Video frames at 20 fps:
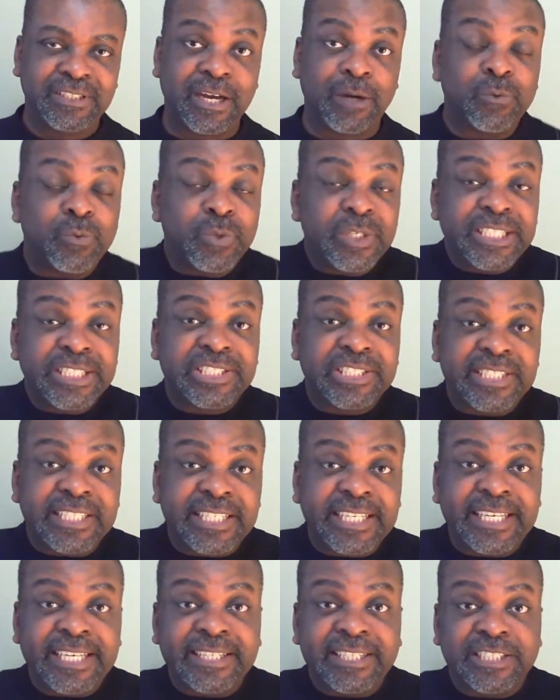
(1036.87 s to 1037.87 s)
Now, we
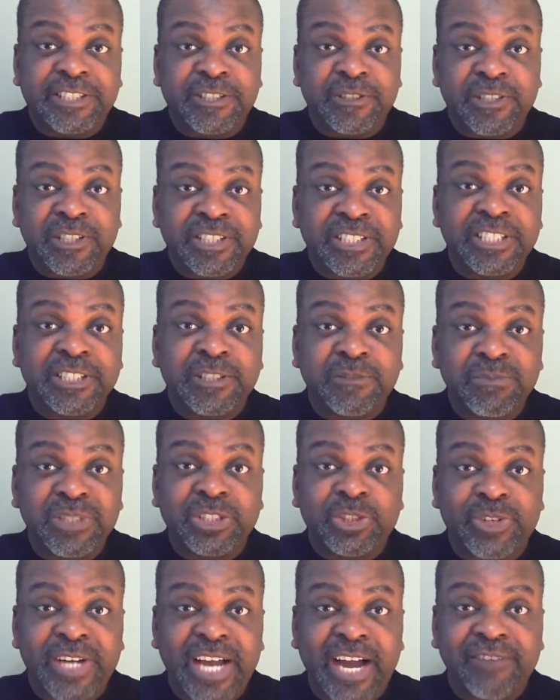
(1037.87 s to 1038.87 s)
see these
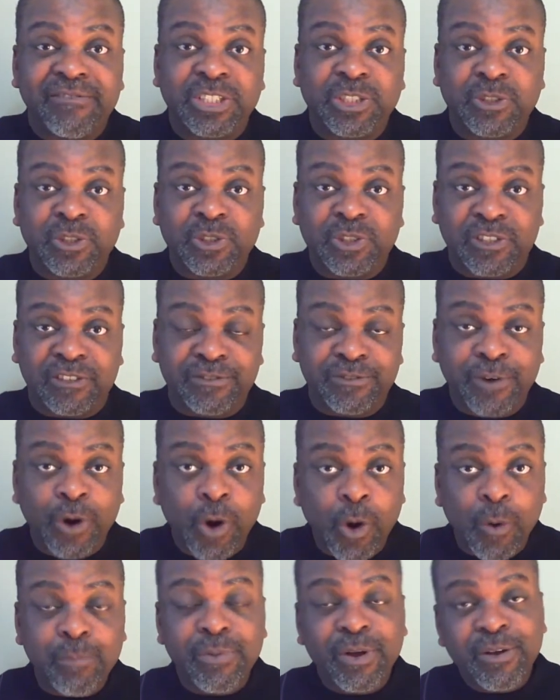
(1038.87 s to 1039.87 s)
ministry avenues of
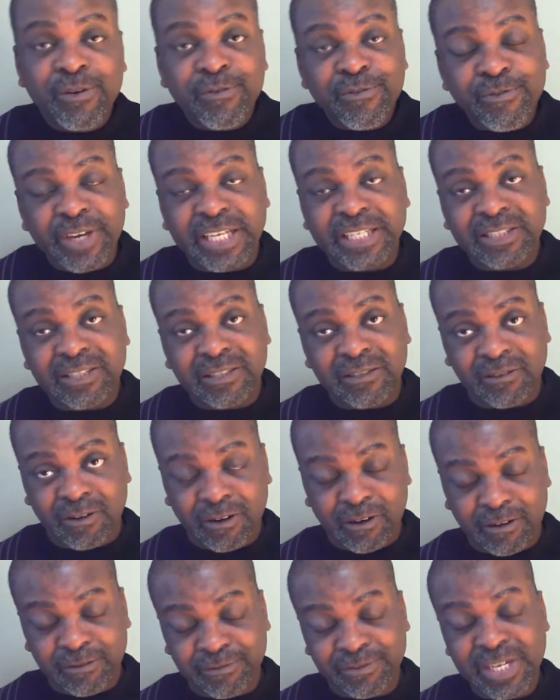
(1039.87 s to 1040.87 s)
hope, faith, and
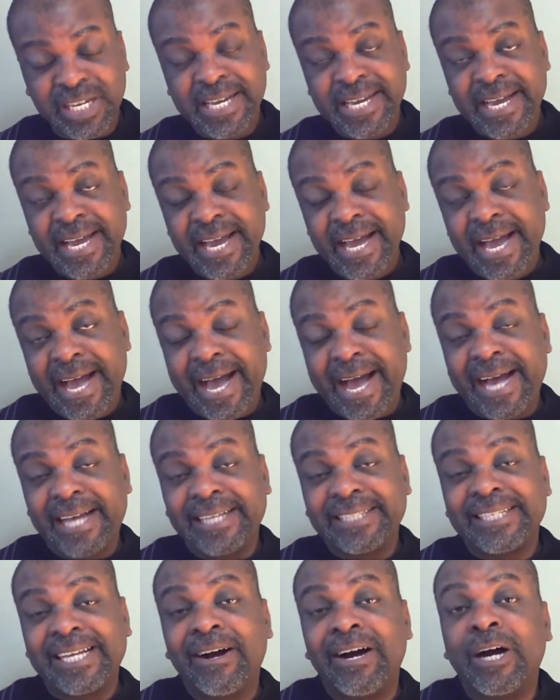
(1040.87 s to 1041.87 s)
love
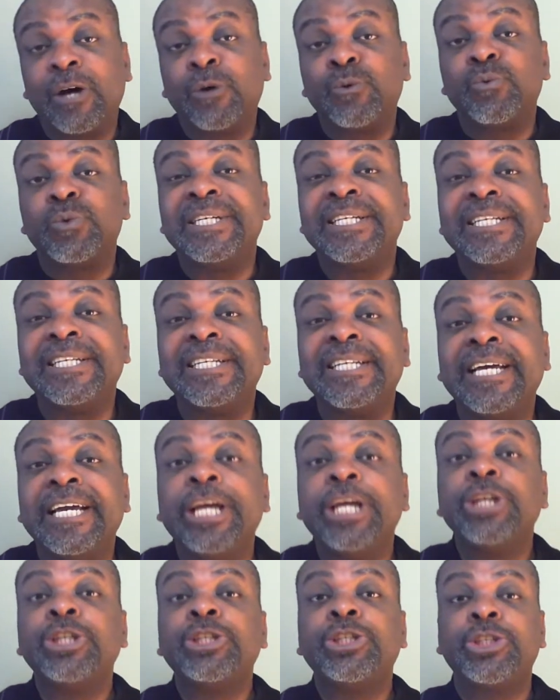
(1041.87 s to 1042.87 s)
as our
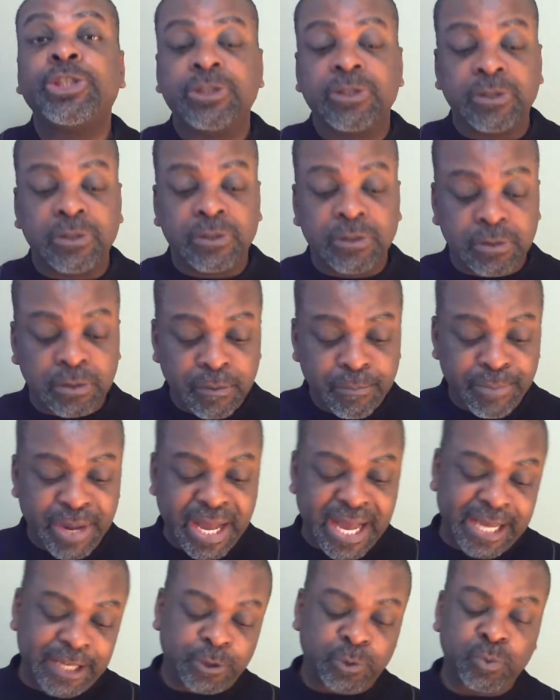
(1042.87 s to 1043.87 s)
relational
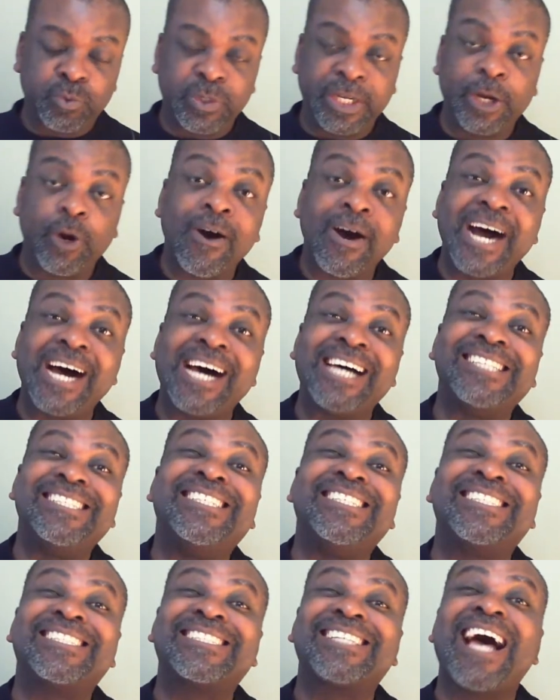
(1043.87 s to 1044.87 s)
pathway or our
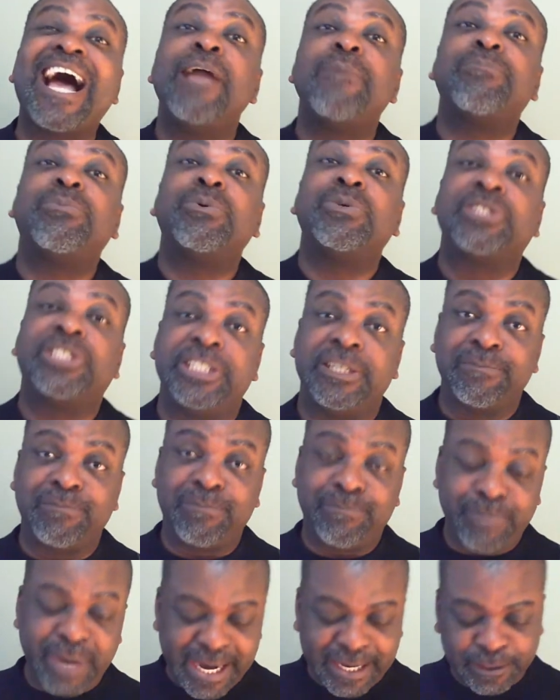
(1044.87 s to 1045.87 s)

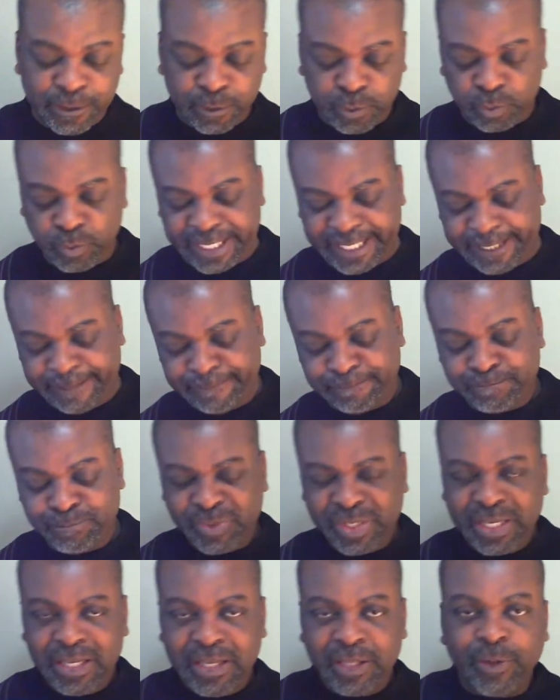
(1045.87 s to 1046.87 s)
discipleship pathway,
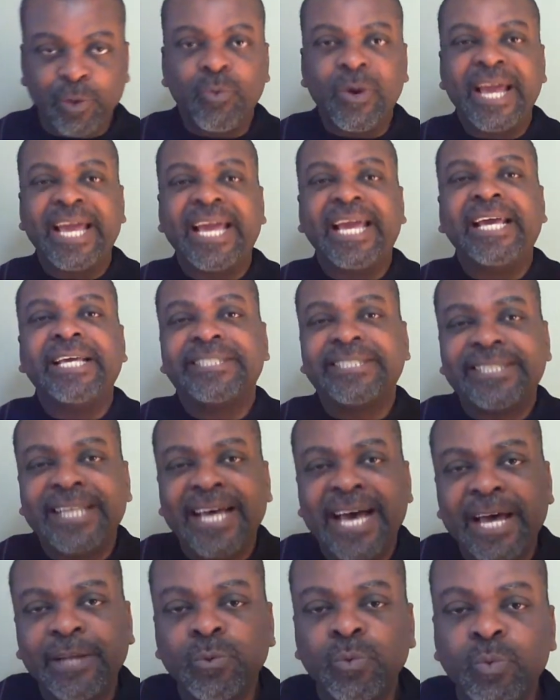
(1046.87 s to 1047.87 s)
the ways
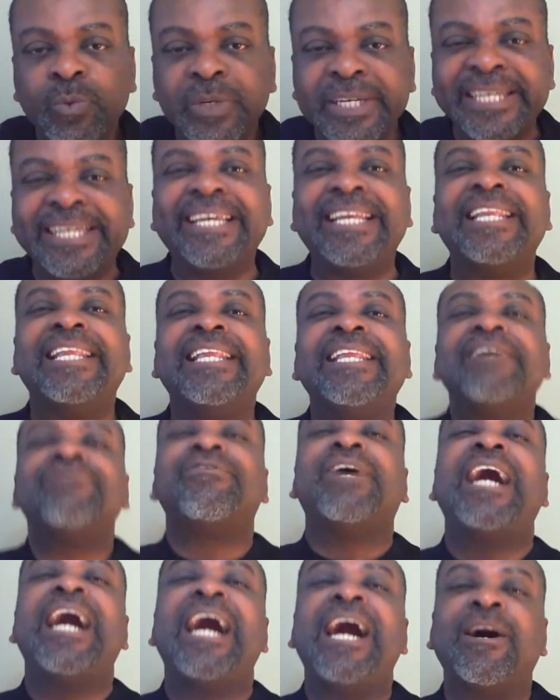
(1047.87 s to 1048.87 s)
that we
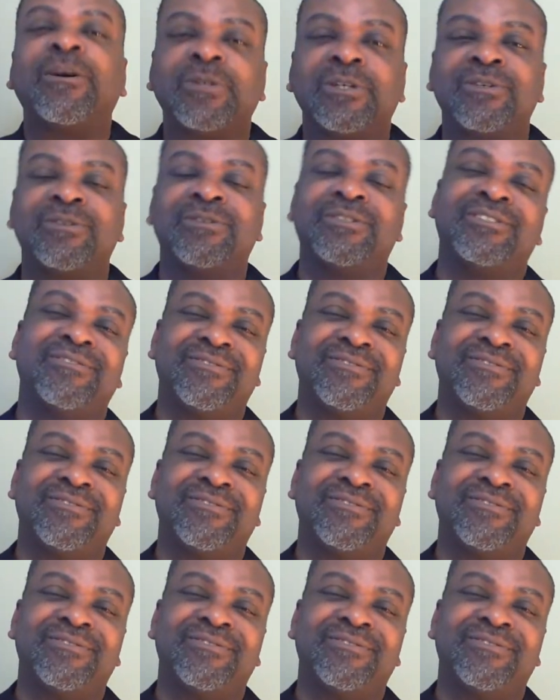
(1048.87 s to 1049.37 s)
live out